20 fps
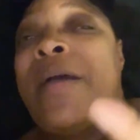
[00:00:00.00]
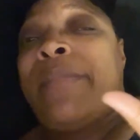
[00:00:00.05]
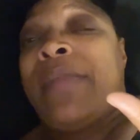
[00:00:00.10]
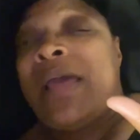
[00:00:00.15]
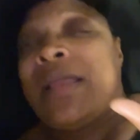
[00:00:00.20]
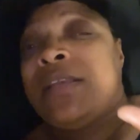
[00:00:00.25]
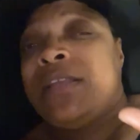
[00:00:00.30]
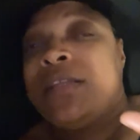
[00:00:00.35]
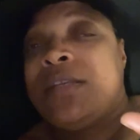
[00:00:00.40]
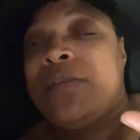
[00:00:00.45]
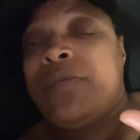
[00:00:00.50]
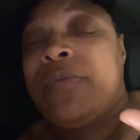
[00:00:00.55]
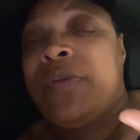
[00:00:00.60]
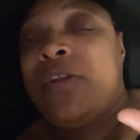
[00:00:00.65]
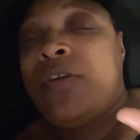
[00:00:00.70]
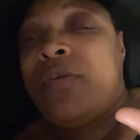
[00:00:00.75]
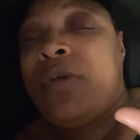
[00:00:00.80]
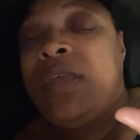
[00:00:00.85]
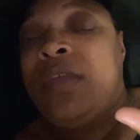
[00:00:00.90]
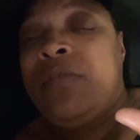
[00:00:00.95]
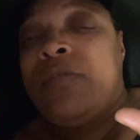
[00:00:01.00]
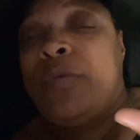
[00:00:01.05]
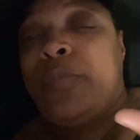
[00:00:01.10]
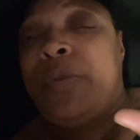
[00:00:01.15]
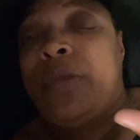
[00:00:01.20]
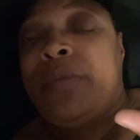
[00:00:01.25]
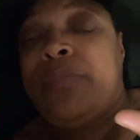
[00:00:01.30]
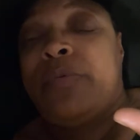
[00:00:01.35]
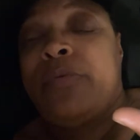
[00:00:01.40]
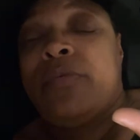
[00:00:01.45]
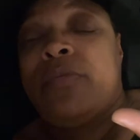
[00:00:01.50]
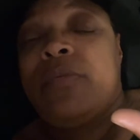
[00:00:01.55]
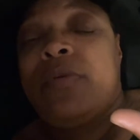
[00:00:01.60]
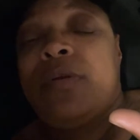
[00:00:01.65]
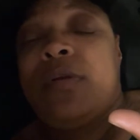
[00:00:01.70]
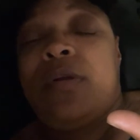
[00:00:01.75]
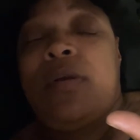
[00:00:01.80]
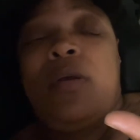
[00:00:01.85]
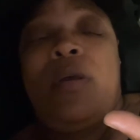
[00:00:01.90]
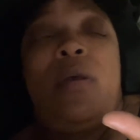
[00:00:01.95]
I'm not dealing with no evil people.
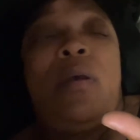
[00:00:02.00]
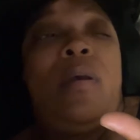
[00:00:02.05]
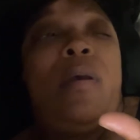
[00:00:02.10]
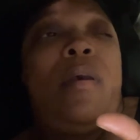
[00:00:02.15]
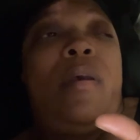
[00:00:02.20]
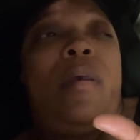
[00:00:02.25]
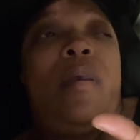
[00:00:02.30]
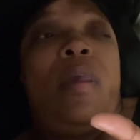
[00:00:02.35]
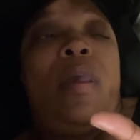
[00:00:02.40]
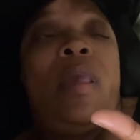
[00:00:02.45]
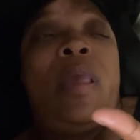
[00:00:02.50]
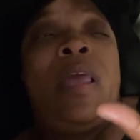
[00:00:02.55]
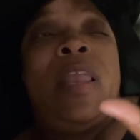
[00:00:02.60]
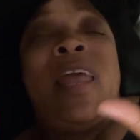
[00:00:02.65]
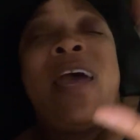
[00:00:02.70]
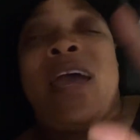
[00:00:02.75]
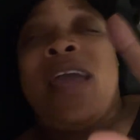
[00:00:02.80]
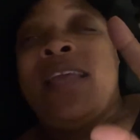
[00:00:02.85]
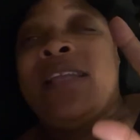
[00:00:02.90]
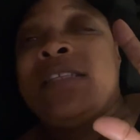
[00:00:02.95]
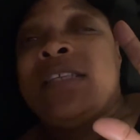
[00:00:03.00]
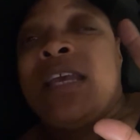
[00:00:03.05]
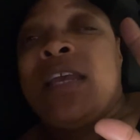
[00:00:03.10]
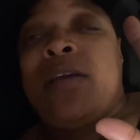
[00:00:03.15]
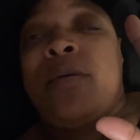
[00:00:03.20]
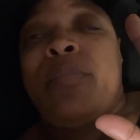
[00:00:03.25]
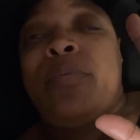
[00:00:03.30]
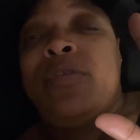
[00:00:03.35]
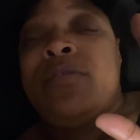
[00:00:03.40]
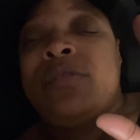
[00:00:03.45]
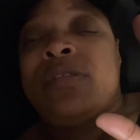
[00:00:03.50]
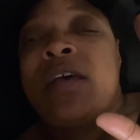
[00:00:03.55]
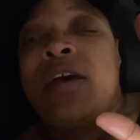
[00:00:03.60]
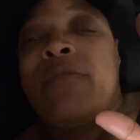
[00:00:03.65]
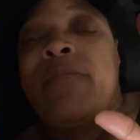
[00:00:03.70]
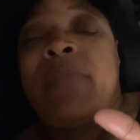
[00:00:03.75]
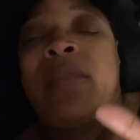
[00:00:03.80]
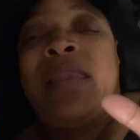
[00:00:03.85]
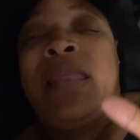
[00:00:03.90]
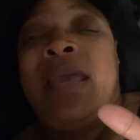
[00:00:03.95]
And I ain't take abuse
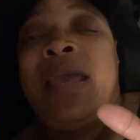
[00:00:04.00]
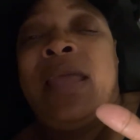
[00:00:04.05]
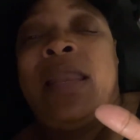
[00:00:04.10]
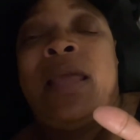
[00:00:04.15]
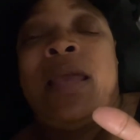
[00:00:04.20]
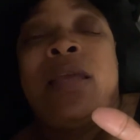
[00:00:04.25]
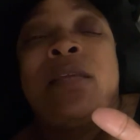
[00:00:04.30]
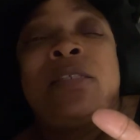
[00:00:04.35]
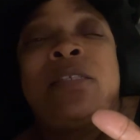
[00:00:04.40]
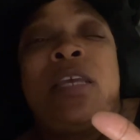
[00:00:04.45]
off my daddy. I ain't